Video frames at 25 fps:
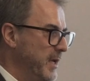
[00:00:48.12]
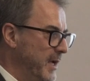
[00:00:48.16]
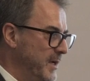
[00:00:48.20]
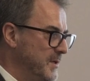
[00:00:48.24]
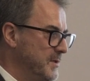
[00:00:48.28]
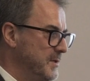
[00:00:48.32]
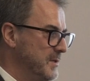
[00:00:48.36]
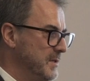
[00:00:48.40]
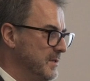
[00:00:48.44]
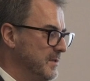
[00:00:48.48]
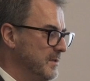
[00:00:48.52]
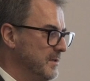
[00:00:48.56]

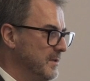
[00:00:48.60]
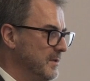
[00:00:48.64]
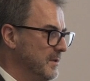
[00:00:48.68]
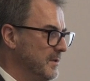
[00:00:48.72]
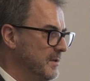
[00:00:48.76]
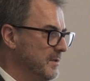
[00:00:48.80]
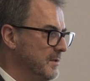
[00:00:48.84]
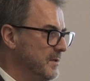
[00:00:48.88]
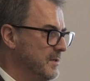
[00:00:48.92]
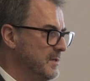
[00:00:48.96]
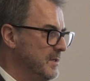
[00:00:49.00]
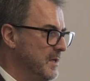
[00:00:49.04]
guest
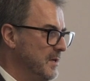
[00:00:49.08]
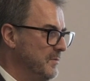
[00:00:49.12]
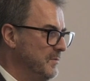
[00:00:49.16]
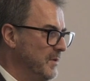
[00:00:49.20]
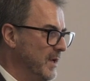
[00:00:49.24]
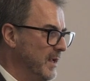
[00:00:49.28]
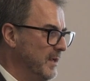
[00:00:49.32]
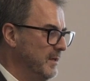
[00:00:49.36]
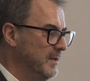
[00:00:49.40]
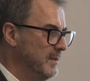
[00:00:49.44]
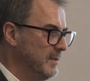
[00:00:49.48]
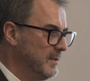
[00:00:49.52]
this
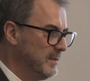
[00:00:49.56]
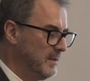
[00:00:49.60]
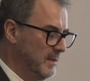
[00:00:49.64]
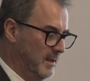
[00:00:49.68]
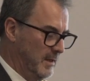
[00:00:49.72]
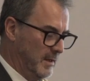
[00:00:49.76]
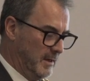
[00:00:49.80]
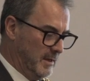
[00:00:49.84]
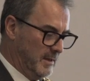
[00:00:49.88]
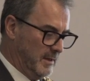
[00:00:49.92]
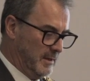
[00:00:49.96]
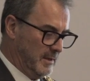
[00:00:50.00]
evening,
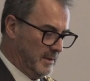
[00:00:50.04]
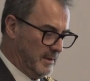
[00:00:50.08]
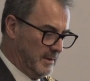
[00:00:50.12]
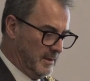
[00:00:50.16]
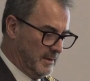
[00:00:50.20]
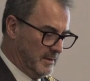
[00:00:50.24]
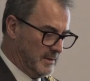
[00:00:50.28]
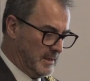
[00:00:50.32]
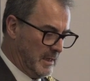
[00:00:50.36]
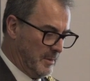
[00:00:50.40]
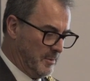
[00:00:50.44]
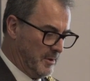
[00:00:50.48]

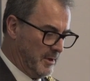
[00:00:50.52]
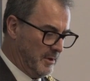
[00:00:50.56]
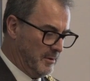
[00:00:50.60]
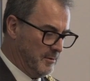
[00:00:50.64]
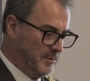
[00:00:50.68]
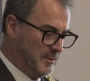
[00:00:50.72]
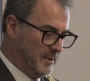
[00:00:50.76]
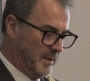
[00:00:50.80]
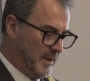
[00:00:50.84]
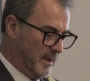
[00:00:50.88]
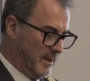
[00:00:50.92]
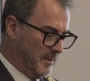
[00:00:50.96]
Tabea
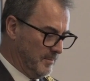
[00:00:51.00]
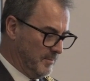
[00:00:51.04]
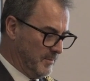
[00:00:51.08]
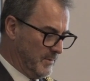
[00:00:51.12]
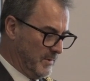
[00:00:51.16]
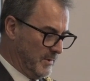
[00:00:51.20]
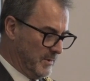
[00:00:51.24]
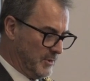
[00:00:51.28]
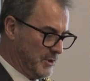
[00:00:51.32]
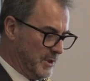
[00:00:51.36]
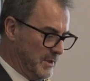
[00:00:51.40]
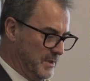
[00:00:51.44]

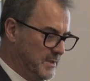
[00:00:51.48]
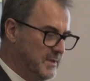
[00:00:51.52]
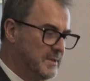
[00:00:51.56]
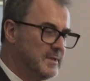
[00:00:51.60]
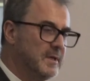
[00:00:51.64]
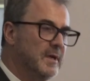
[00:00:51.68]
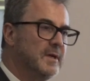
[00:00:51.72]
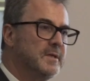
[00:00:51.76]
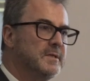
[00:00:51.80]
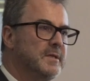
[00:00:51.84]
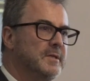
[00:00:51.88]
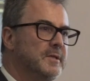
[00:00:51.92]
Rude. She
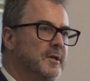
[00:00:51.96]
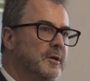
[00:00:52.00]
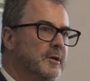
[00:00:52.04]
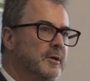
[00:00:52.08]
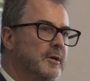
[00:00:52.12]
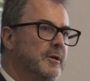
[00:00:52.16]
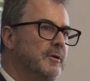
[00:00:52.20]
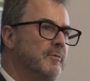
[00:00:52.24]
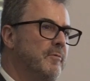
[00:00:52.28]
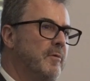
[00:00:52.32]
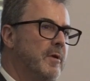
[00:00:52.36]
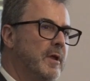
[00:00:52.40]
started
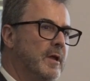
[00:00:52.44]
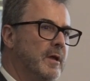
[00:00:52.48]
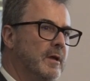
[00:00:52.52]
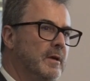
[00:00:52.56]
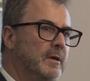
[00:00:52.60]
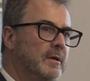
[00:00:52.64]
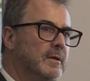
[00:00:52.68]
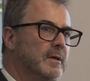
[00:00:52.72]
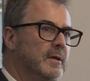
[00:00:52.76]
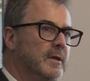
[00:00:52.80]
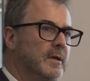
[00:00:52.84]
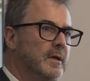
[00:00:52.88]
her
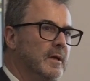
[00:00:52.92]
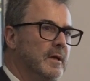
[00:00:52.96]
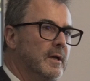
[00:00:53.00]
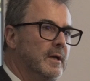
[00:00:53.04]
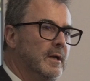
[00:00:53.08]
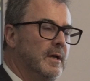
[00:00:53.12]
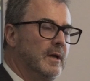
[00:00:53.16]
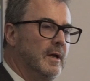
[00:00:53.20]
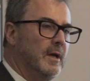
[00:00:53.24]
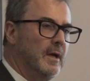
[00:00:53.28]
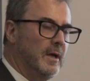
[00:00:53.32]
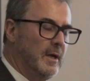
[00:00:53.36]
career
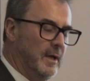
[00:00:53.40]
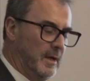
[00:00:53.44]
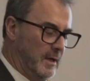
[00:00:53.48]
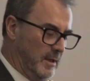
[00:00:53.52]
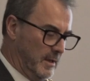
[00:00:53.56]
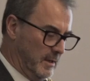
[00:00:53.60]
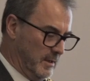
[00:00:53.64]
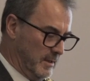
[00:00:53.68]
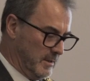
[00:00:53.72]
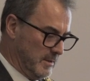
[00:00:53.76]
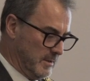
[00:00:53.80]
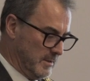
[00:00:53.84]

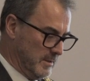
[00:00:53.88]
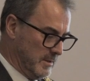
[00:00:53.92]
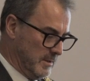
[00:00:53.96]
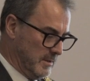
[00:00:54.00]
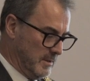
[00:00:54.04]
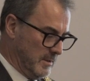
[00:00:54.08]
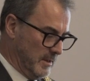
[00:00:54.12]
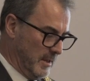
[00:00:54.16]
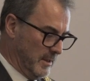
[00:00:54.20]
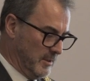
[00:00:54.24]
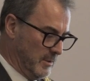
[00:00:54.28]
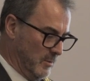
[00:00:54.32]

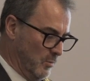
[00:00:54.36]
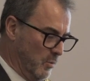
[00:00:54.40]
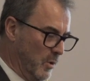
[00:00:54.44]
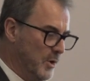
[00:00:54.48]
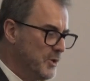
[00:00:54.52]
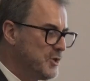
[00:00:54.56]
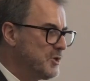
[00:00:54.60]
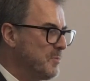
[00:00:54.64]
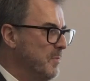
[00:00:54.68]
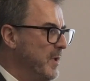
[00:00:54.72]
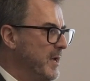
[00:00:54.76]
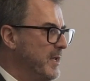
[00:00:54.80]
at the
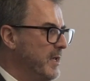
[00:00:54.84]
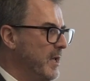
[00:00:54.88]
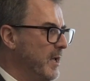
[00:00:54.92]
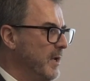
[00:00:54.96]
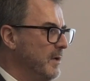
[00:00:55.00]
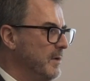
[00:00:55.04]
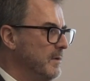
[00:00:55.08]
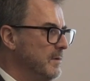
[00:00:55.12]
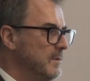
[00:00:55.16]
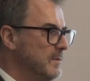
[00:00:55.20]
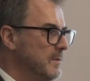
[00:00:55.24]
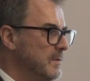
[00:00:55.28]

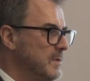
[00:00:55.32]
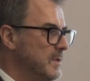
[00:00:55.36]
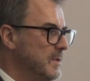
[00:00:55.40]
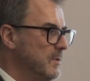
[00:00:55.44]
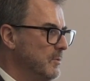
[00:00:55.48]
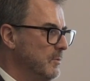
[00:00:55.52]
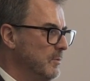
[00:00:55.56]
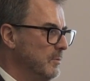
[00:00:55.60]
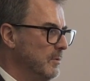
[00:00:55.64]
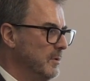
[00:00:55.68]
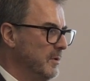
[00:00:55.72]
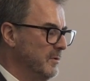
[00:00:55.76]
Watchmaking
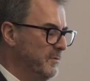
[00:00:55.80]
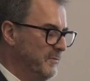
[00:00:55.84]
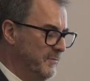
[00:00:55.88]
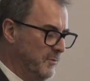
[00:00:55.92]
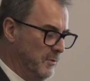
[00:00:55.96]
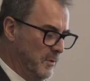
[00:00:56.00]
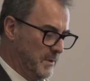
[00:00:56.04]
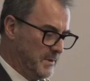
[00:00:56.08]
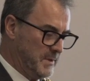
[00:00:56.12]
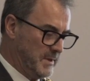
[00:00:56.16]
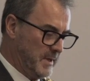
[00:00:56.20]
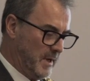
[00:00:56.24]
School at
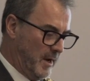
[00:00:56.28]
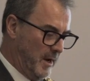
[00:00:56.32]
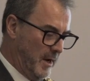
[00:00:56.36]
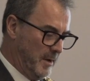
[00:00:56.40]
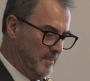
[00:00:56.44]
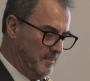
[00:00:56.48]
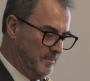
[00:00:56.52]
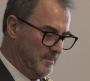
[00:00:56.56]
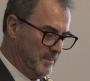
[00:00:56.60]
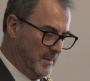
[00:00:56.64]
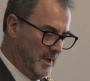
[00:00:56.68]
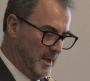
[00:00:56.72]

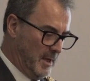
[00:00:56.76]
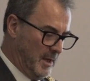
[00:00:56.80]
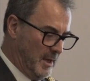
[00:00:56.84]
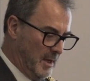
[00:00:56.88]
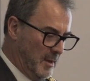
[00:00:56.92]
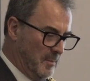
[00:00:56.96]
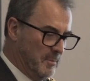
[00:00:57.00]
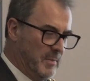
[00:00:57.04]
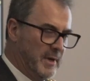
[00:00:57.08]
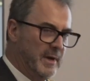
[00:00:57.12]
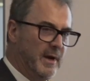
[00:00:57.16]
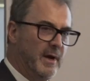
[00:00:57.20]

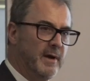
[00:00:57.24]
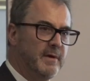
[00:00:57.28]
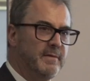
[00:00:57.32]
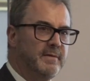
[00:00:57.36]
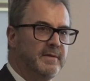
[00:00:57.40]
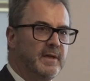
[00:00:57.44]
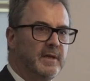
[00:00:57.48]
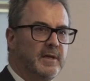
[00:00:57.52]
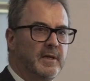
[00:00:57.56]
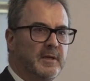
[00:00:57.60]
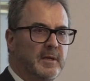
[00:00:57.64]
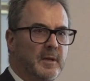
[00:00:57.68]
Pforzheim, but I
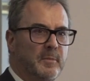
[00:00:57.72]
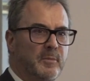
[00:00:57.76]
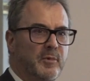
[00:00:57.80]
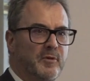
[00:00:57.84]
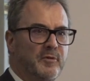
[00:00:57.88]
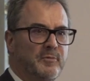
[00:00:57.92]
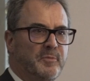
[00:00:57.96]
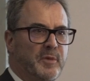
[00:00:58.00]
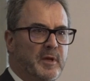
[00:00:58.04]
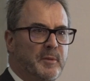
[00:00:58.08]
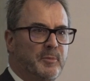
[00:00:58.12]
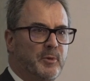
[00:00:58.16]
think a
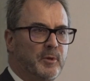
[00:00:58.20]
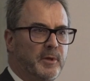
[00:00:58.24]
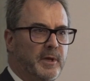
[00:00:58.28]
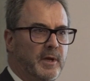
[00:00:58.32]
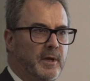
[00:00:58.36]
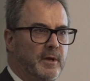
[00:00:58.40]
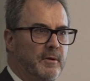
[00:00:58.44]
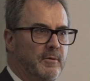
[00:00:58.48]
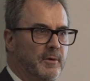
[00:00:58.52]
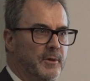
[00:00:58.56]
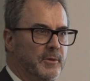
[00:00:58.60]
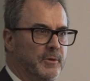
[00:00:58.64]
number of people
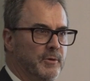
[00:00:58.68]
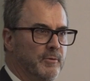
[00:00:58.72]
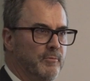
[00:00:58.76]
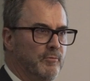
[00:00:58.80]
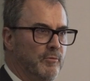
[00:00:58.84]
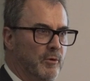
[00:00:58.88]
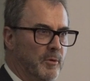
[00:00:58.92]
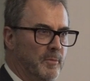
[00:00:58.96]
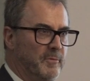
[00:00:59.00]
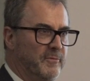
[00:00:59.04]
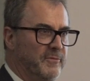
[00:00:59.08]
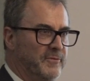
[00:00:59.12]
here in the
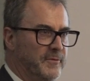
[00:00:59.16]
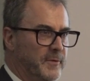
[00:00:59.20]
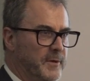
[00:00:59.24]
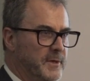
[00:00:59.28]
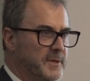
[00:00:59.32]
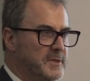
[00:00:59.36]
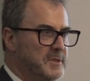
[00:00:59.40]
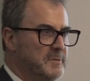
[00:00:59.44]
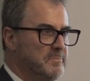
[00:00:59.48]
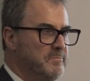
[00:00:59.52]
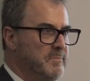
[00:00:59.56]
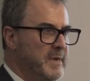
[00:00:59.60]
room
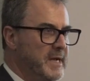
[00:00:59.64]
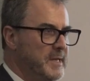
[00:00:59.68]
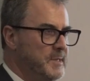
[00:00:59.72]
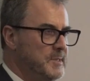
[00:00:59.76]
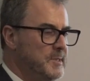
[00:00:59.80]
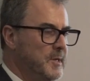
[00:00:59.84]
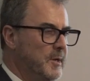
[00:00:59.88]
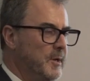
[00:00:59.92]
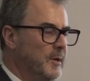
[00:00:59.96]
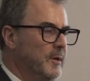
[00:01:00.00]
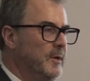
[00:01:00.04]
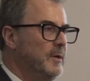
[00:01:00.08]
first
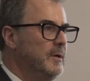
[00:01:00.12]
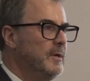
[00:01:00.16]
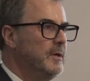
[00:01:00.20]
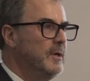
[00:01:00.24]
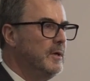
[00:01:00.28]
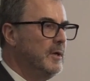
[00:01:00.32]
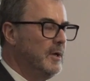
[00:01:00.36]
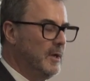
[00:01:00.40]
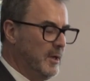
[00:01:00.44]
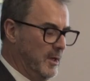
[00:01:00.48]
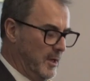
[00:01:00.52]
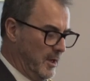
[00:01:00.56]
met
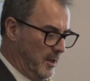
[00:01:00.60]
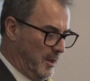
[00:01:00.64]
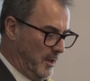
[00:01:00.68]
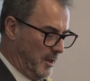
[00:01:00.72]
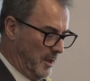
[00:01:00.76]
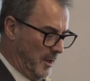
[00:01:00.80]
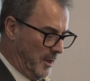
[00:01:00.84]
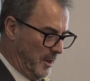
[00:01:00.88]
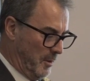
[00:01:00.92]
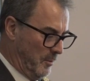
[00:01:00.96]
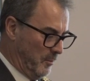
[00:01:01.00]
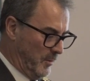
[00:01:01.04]

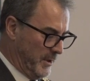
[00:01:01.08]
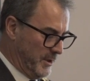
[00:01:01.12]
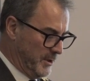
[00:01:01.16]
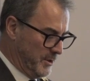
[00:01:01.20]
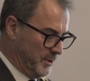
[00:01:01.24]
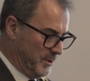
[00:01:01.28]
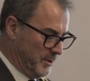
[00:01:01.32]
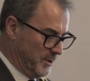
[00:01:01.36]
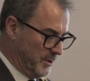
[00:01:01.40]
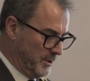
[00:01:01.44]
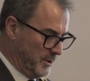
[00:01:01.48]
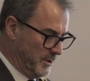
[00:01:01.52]
her
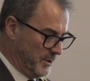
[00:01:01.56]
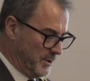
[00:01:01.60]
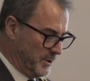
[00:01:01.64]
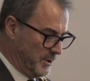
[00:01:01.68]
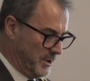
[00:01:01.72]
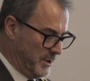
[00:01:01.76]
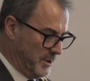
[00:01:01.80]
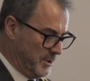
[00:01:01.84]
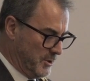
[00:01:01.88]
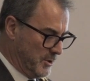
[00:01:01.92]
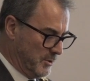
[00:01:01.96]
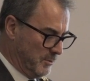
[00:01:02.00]
when
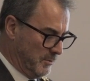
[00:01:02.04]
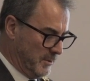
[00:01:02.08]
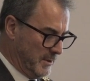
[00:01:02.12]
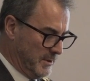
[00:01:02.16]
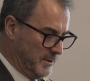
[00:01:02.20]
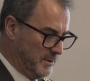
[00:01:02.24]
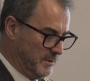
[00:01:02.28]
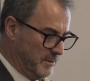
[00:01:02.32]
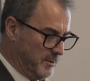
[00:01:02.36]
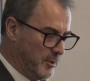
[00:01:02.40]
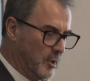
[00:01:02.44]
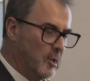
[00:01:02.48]
she
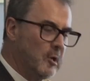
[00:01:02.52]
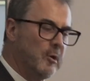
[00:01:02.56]
joined the